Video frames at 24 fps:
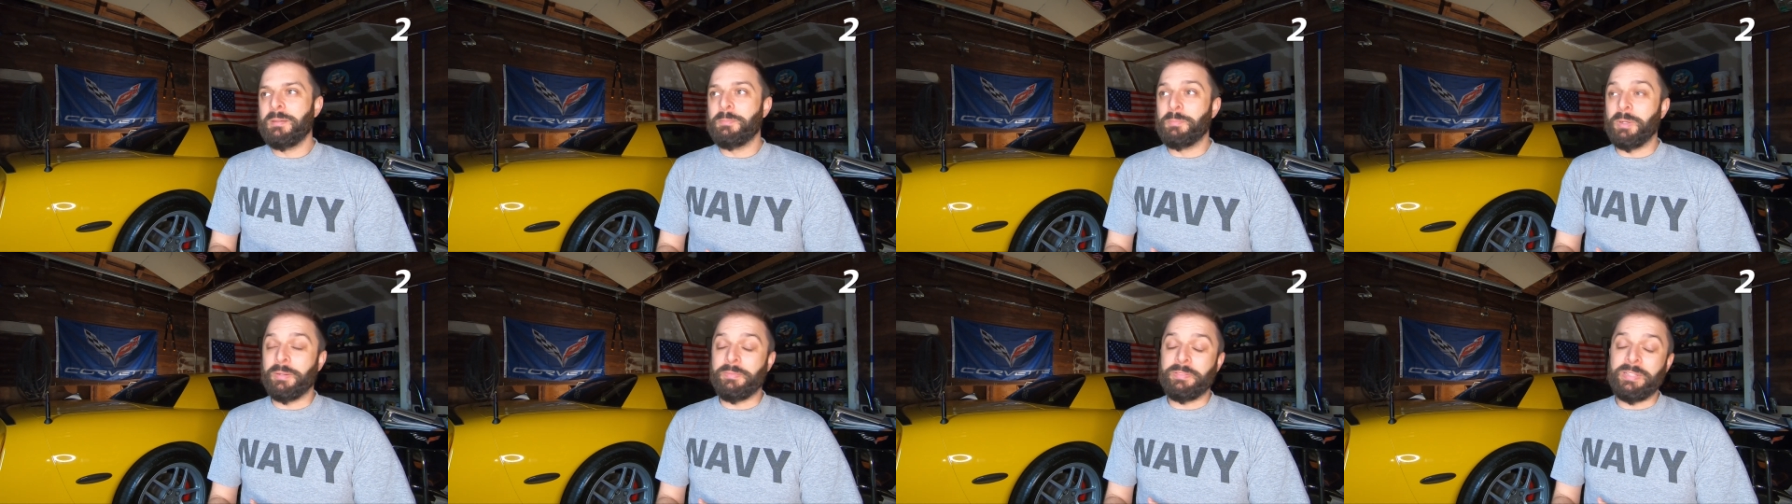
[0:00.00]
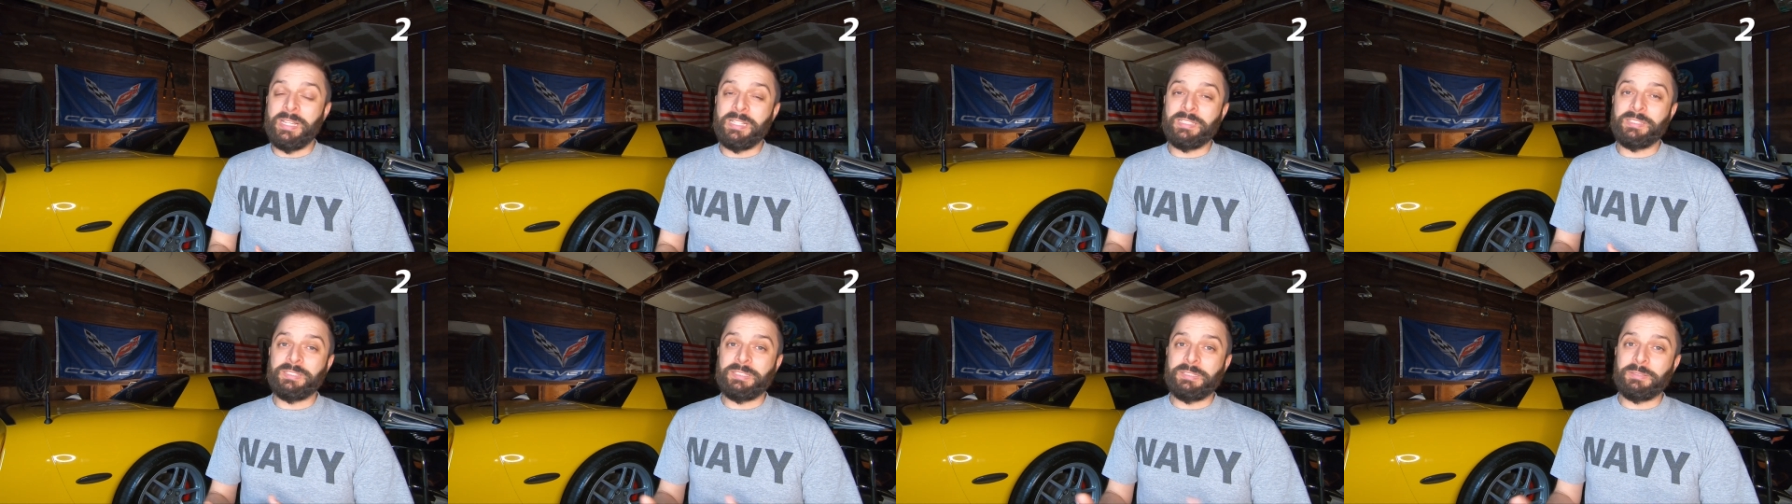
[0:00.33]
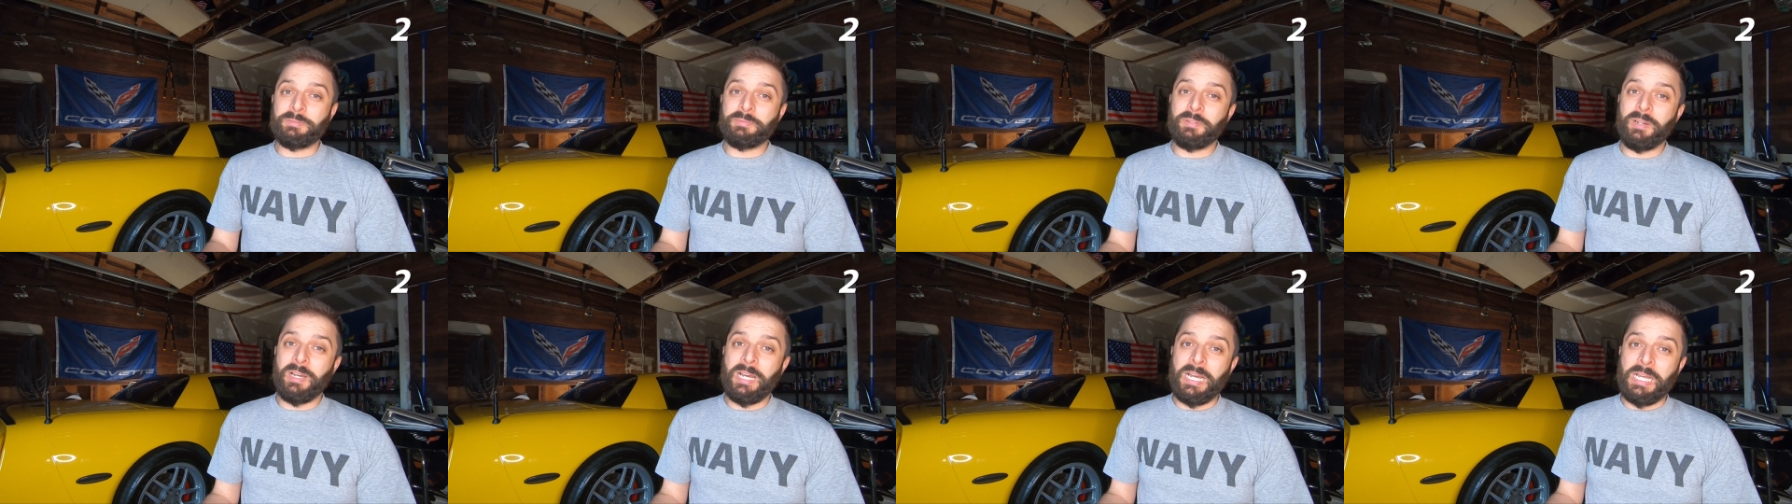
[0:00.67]
But if you take a
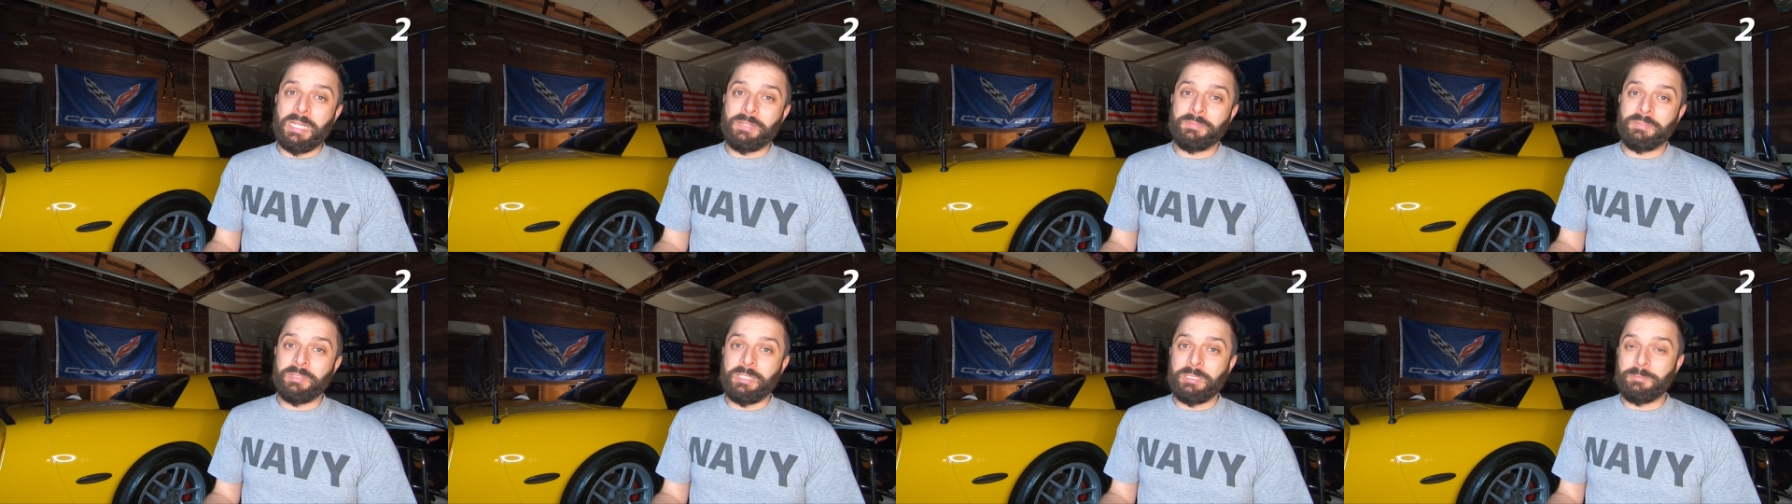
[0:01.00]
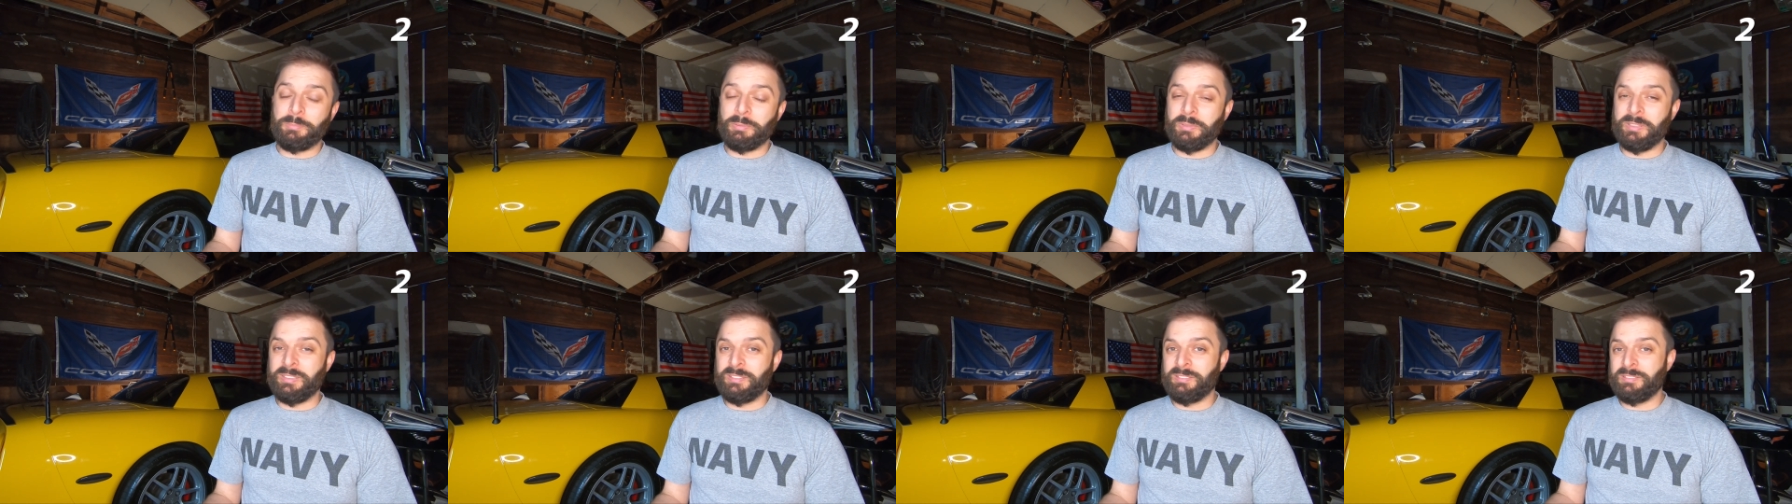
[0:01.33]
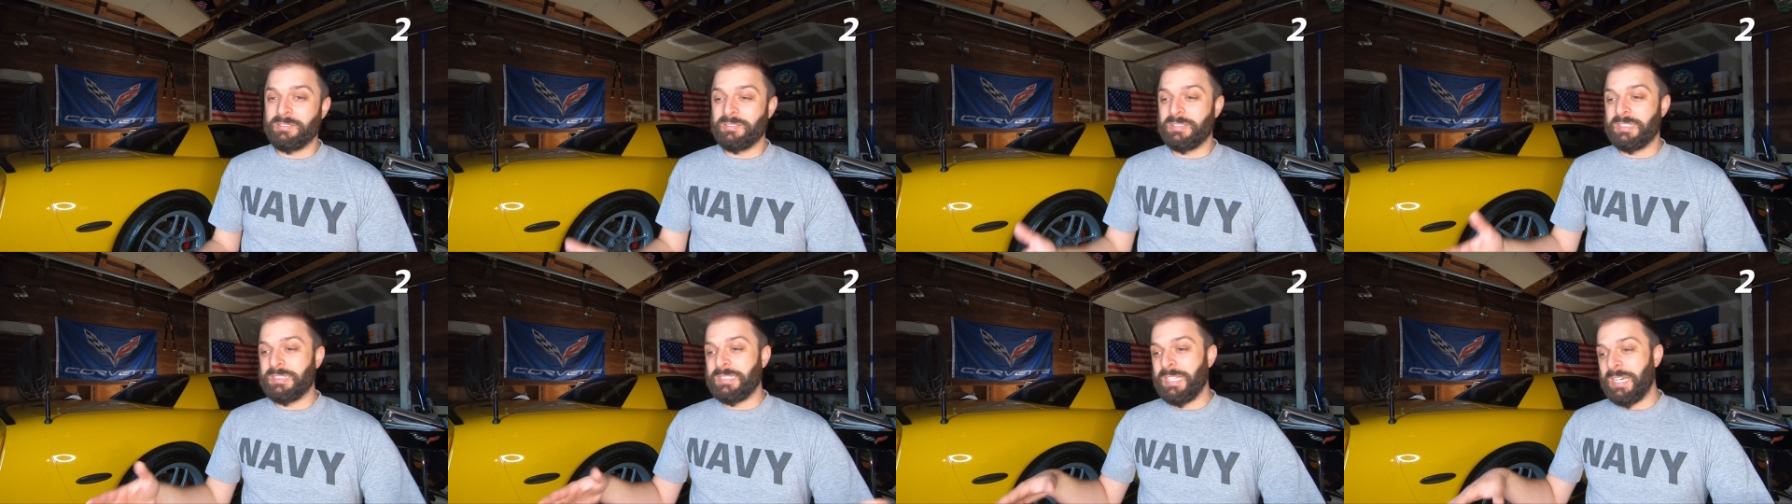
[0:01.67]
C5 and you put
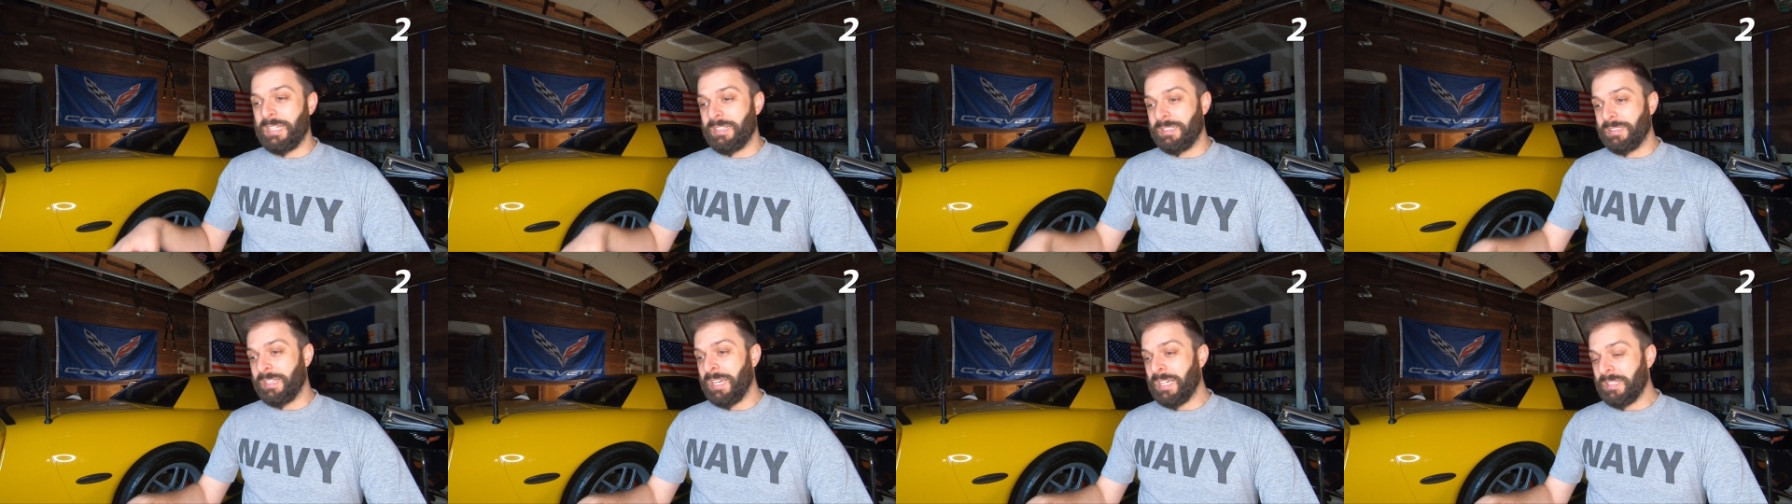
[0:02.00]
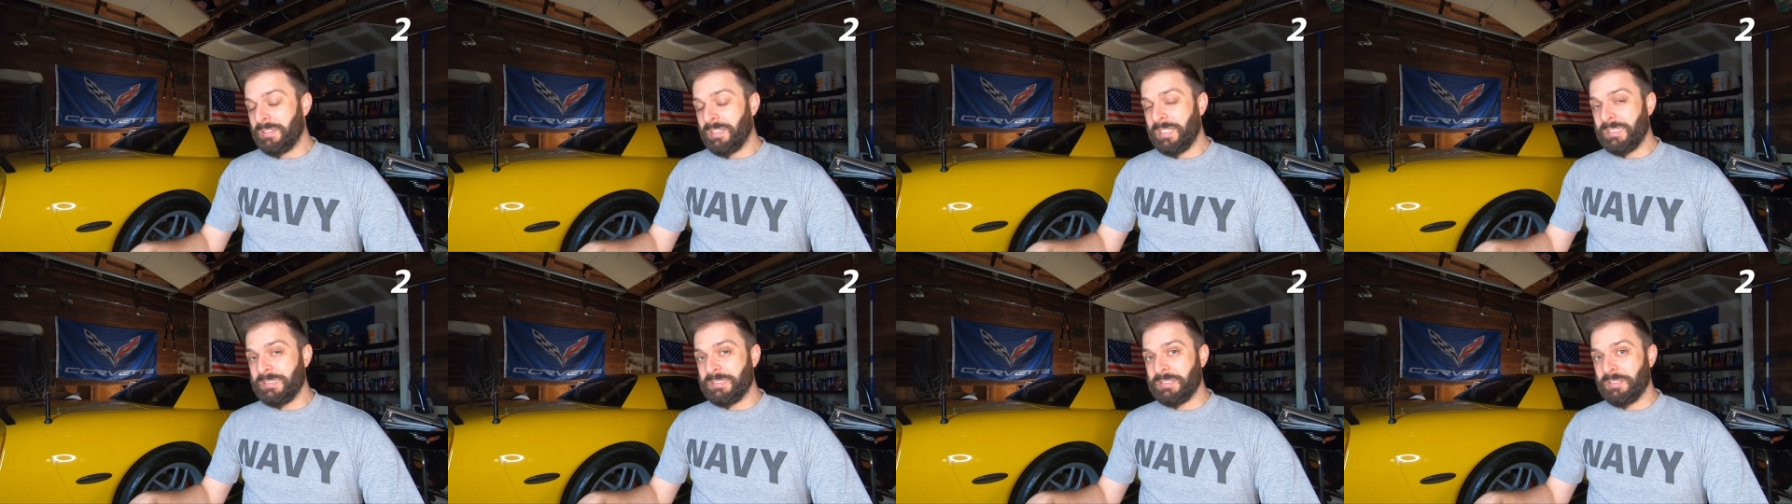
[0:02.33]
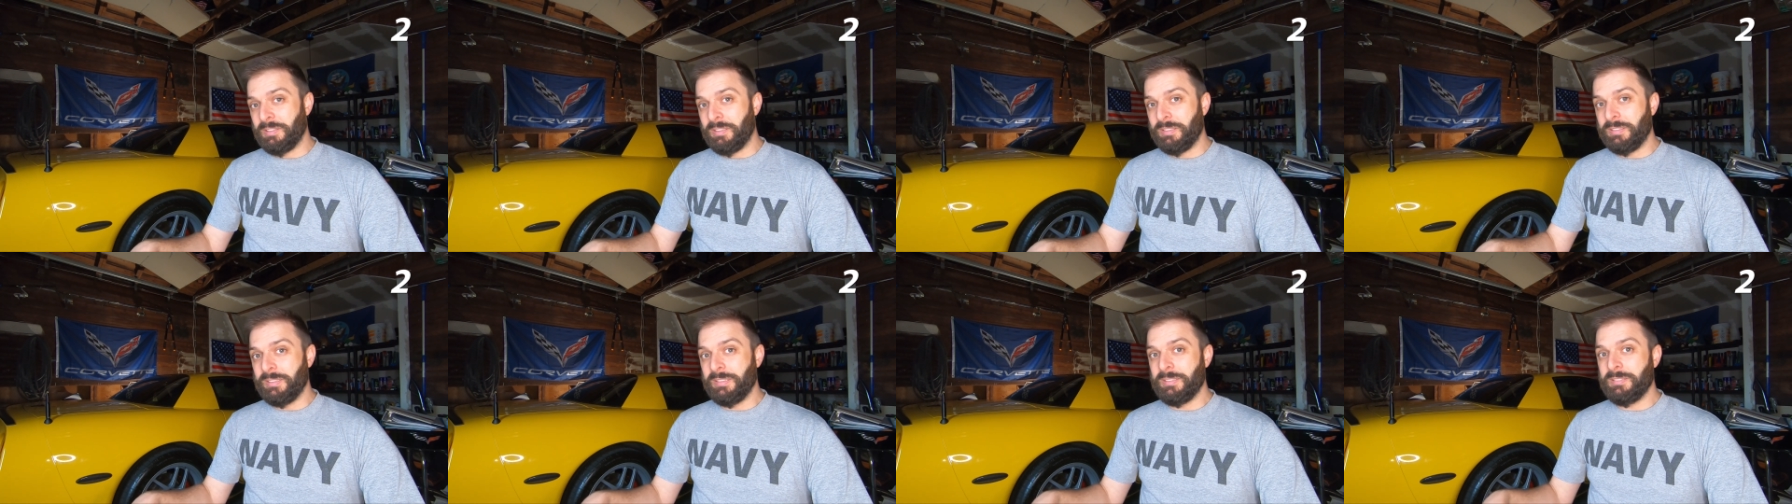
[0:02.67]
static headlights
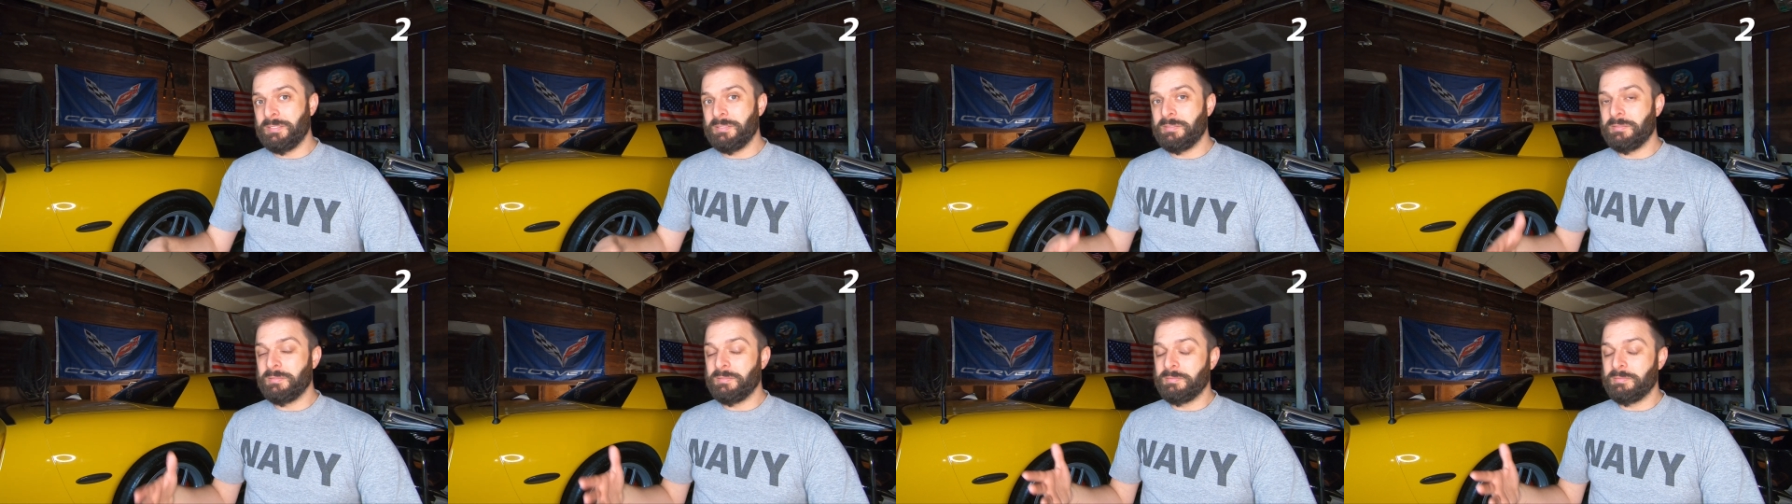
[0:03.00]
on it,